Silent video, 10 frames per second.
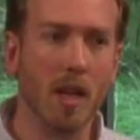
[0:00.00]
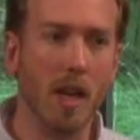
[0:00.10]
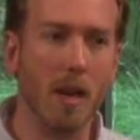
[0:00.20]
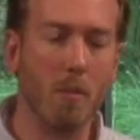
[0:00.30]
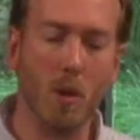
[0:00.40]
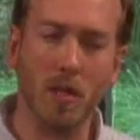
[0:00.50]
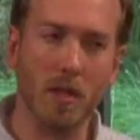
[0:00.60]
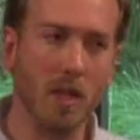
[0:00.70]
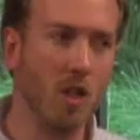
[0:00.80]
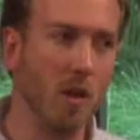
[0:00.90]
uh, point to
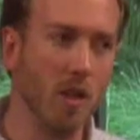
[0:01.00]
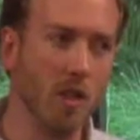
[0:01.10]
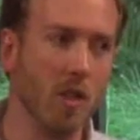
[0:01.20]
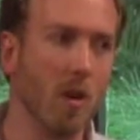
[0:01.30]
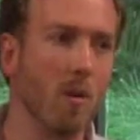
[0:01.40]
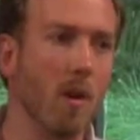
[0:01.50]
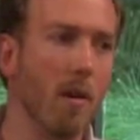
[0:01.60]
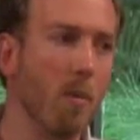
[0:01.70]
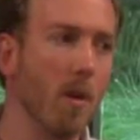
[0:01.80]
this, you can just go uh,